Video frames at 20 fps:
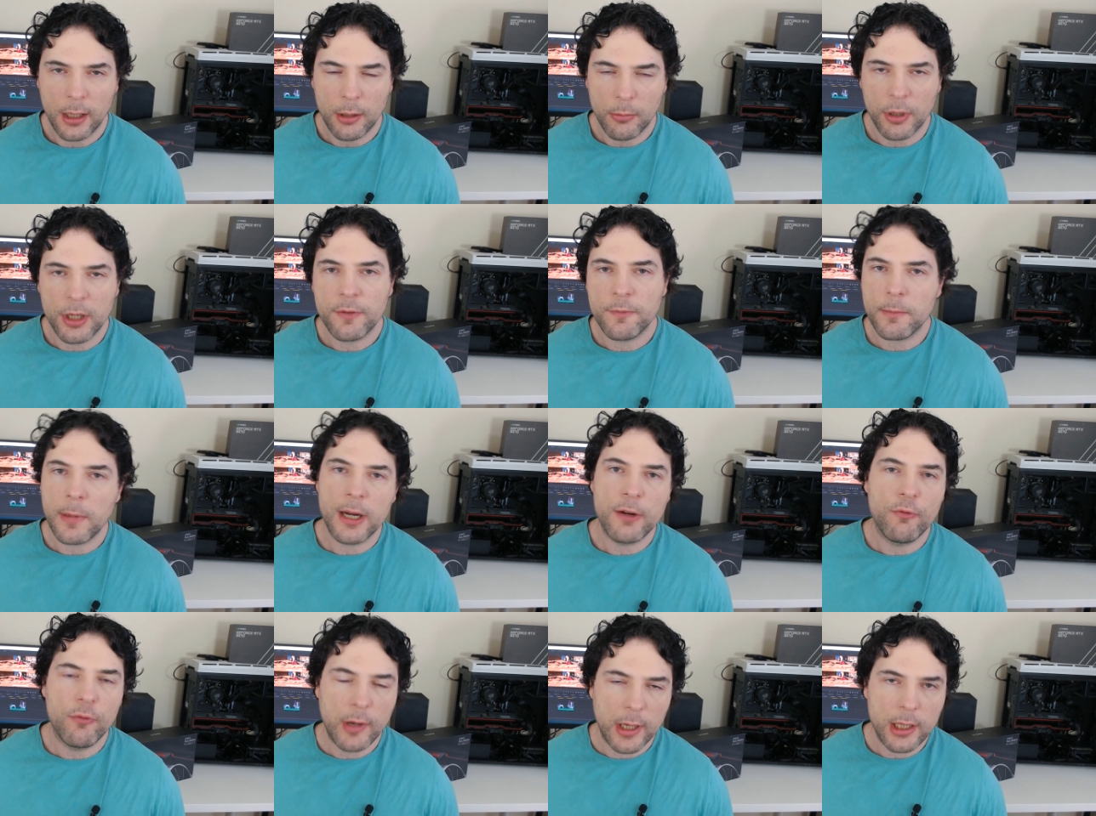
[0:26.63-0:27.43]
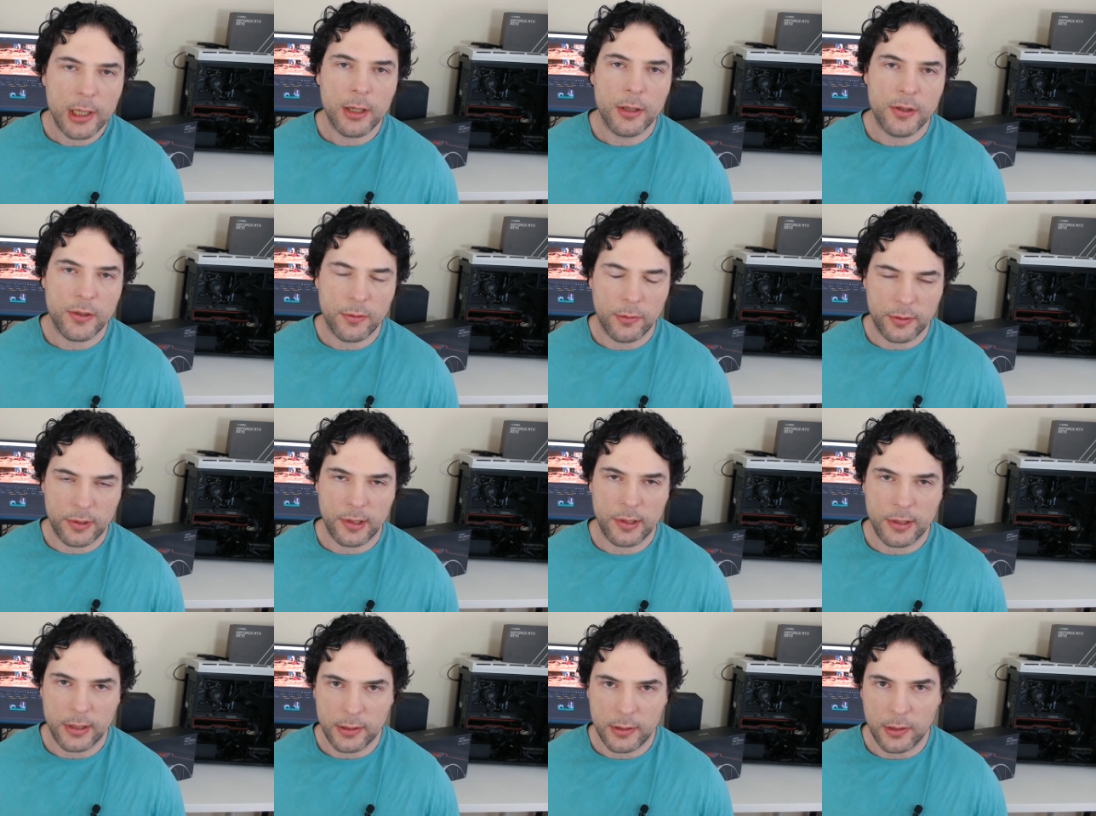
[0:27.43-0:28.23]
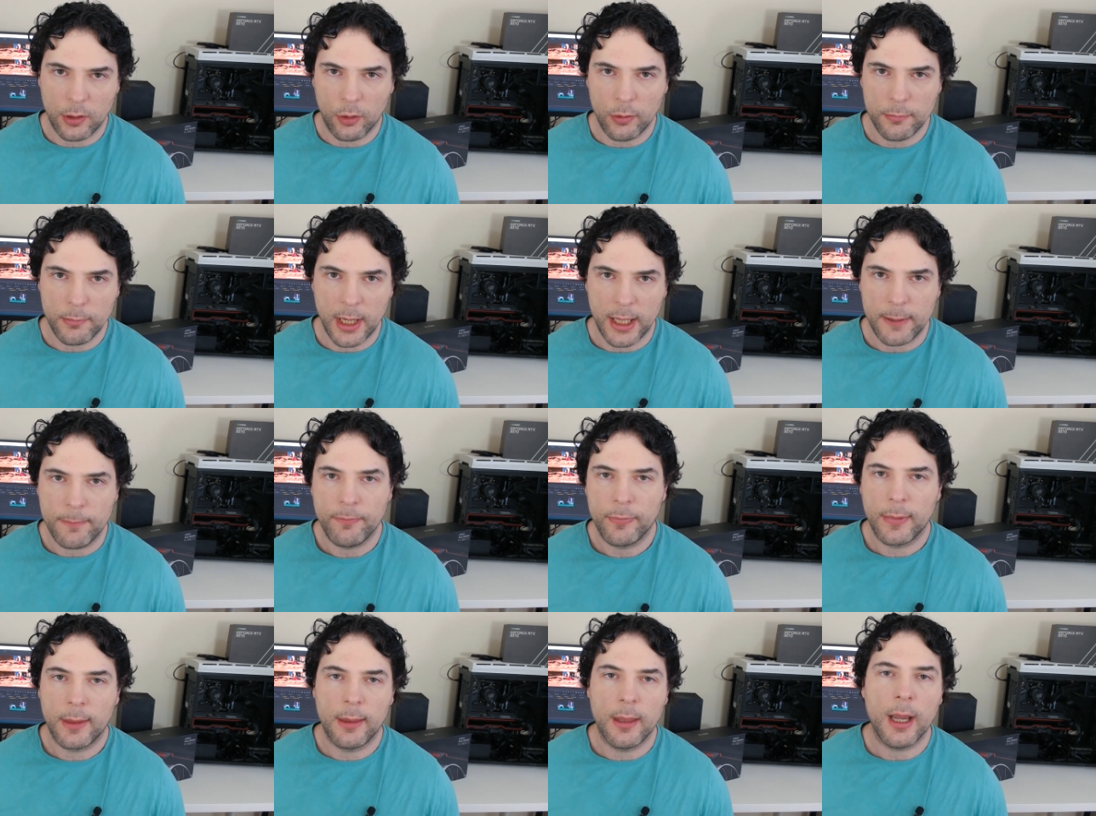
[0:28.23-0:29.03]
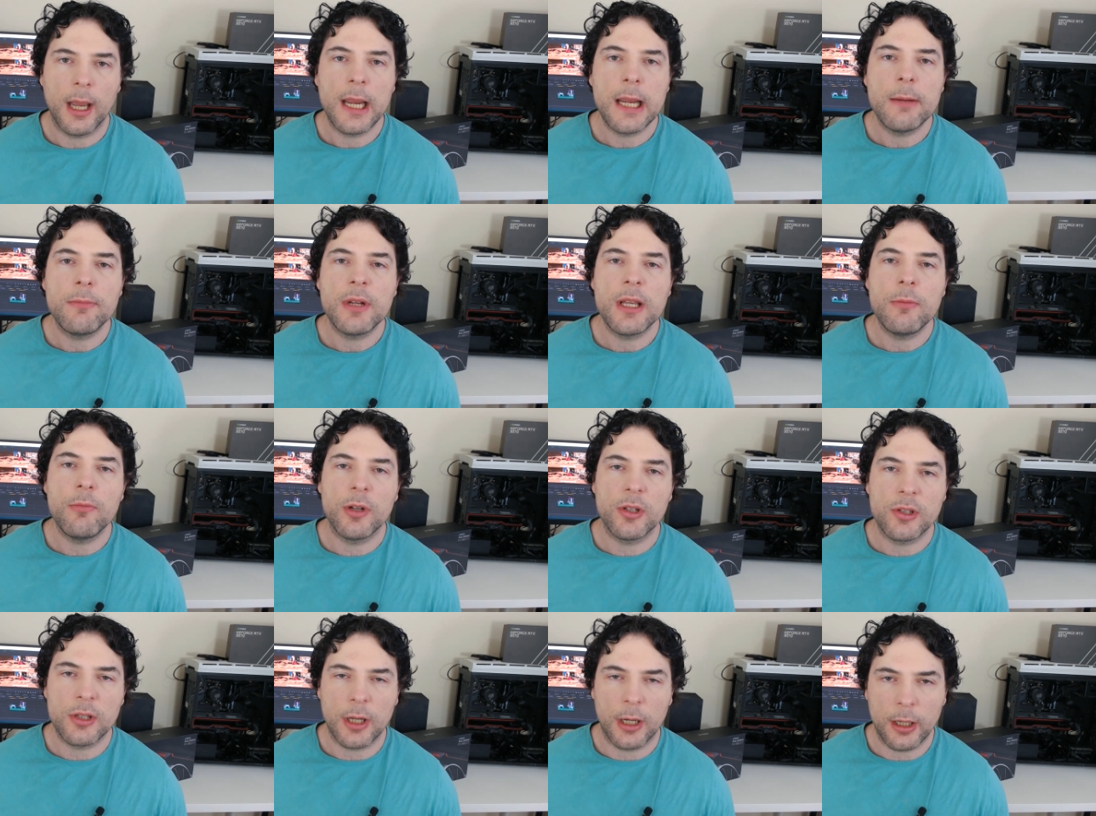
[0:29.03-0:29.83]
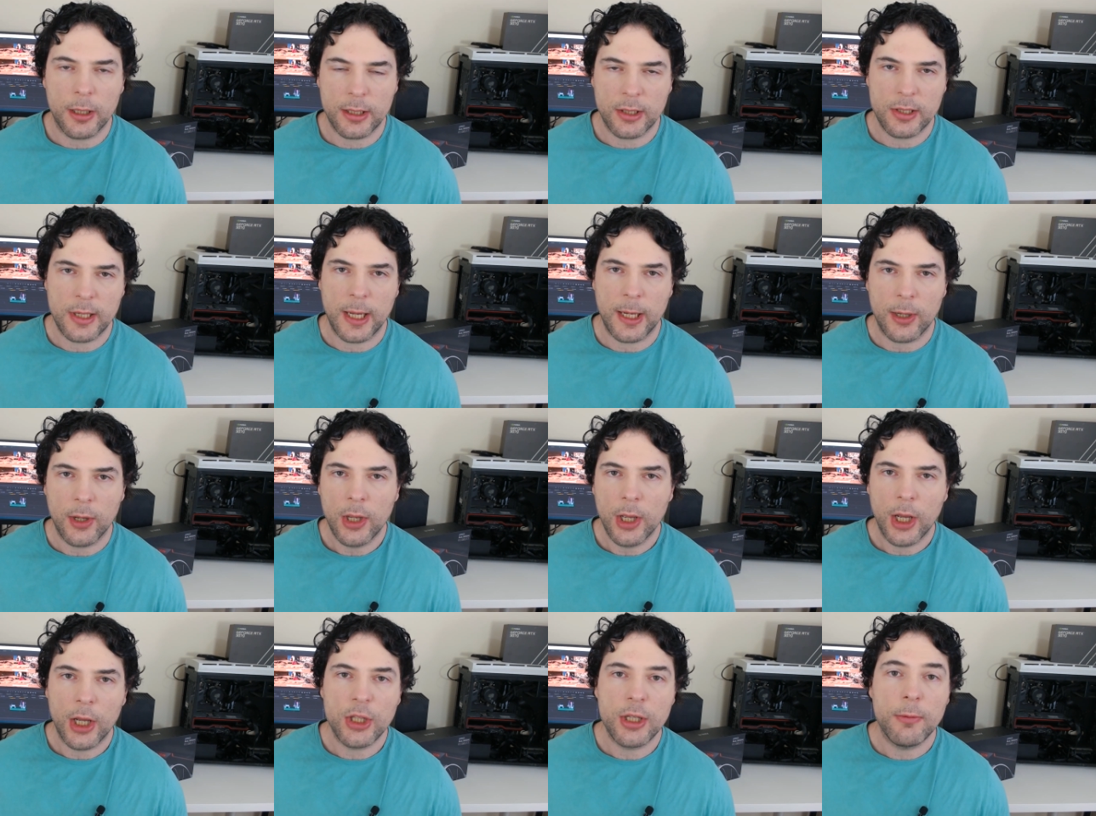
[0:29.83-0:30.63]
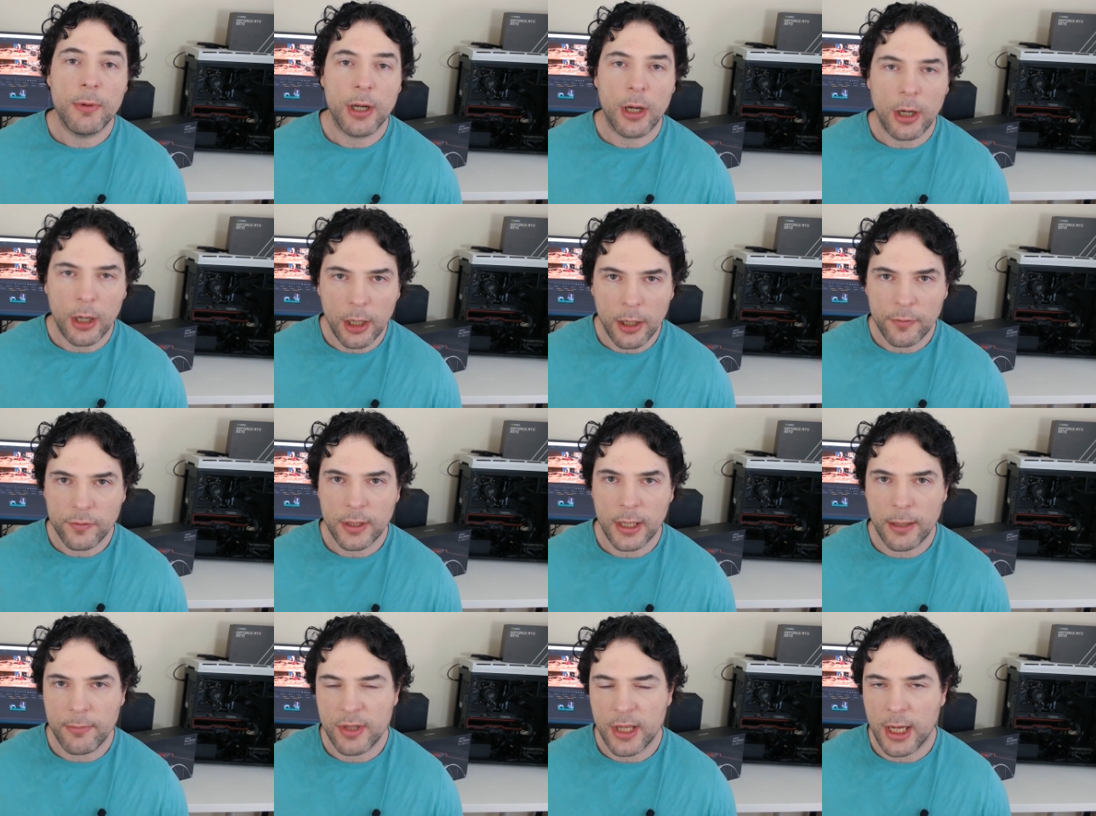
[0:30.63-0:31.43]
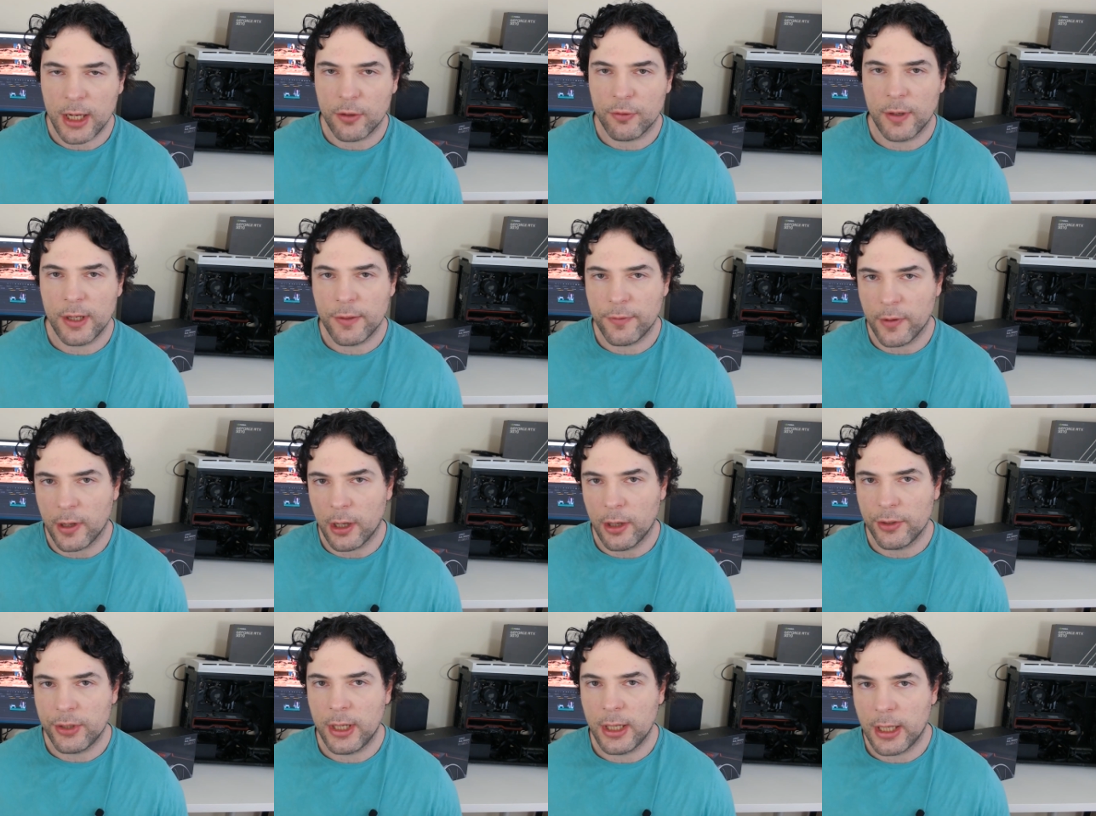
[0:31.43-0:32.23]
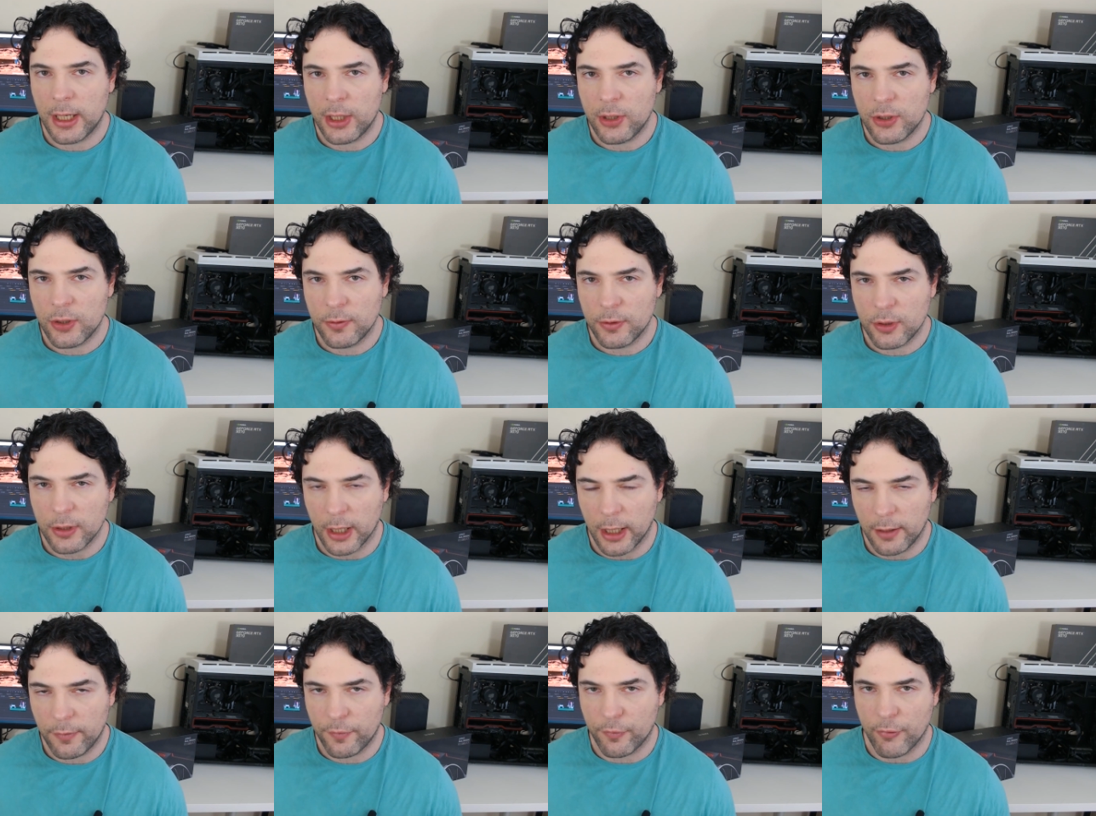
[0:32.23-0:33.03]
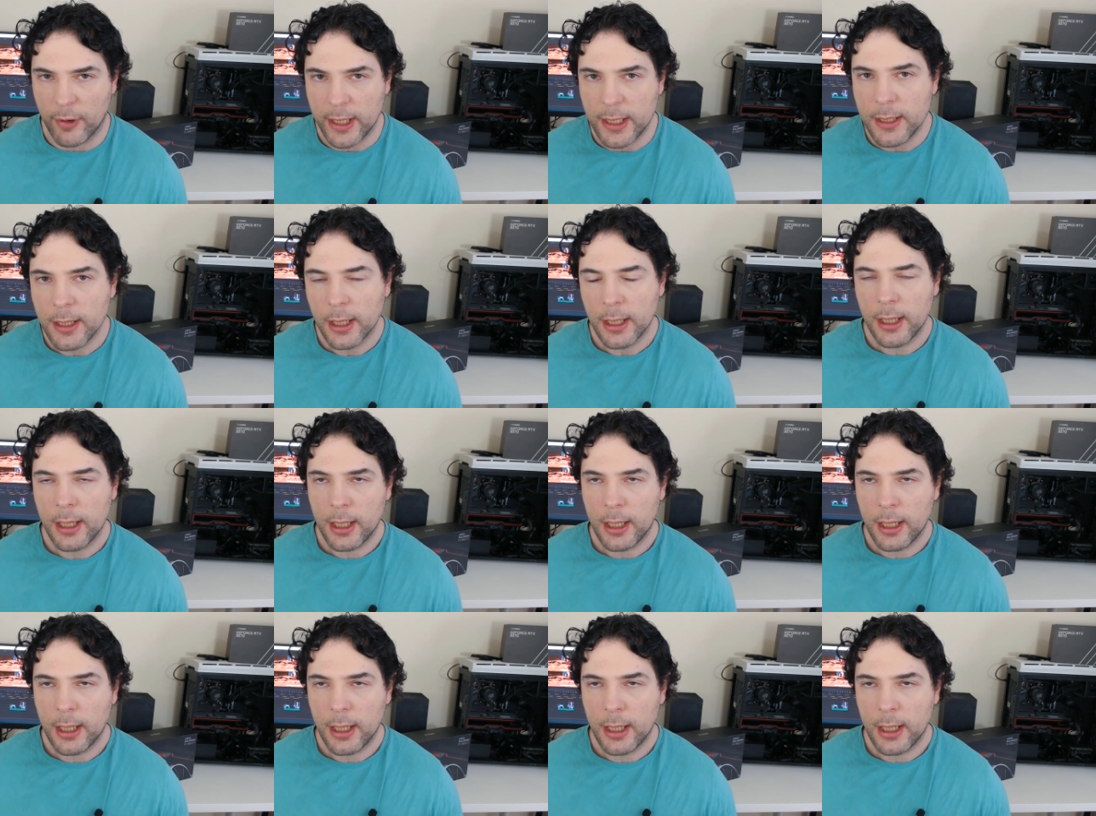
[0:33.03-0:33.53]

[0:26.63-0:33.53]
One of my really good sources had told me that AMD were targeting a two and a half times increase for RDNA uh, 3